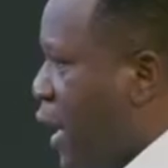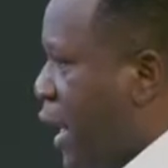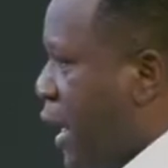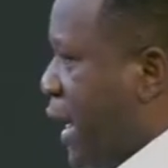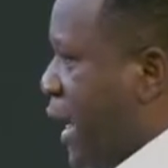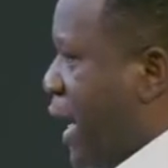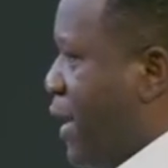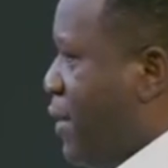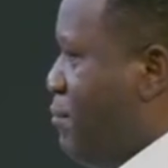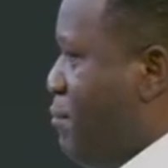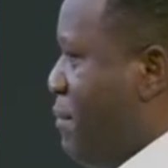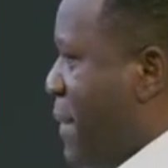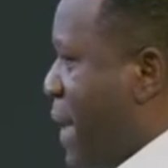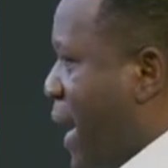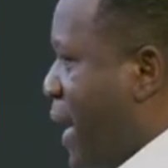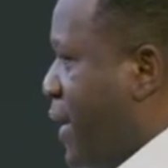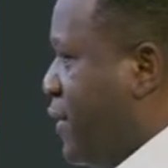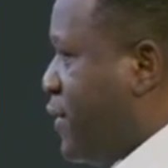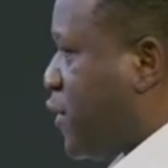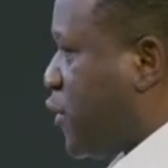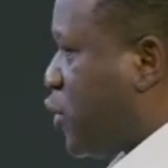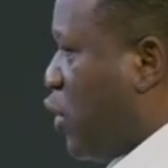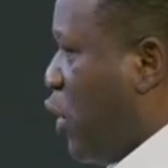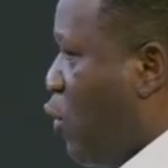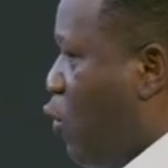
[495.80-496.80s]
Let my
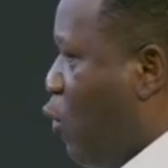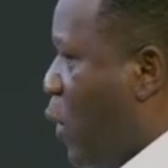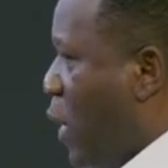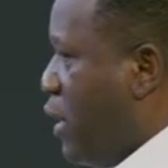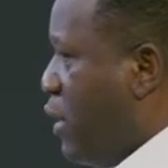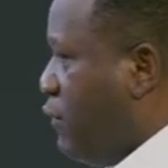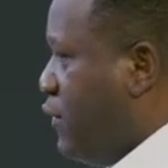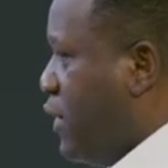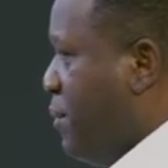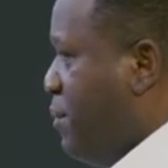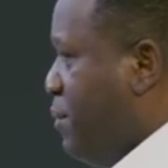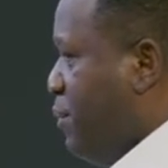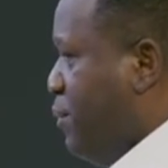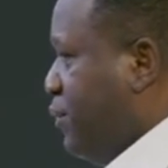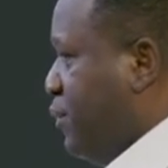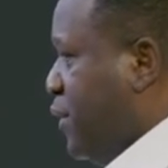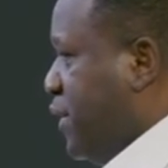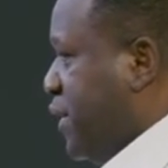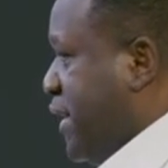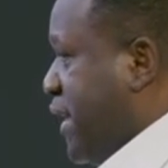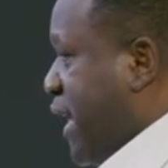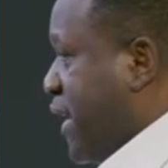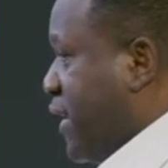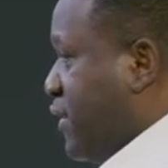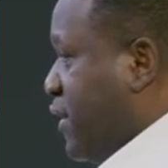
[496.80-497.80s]
son, one of them,
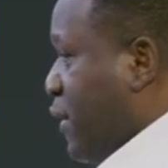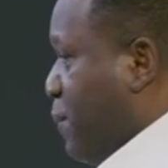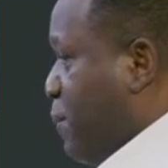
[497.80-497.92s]
take the